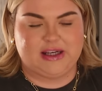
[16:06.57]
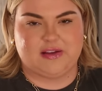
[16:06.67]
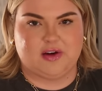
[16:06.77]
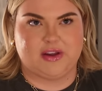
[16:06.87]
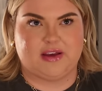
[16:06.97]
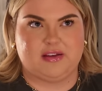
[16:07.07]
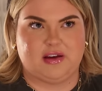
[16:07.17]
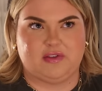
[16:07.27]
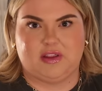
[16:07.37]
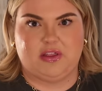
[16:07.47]
It's called like
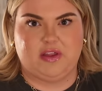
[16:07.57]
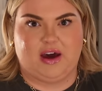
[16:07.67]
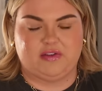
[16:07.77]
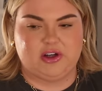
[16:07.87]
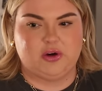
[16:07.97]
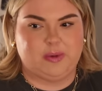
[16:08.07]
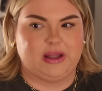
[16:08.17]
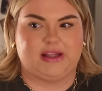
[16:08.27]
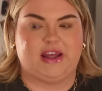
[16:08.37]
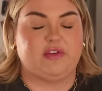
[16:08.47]
Seventh Avenue, but
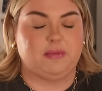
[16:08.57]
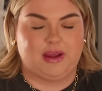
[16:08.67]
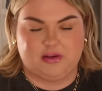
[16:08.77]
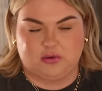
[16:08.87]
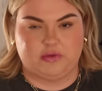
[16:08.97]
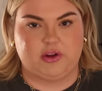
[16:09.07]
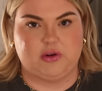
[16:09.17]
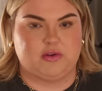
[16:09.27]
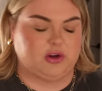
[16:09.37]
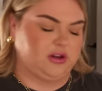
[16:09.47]
like they have amazing
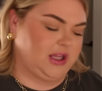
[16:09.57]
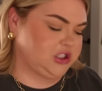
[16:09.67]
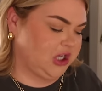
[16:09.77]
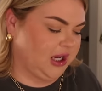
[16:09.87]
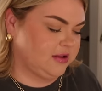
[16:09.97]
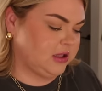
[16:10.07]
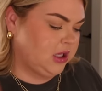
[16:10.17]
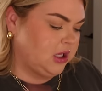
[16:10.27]
reviews and all that jazz.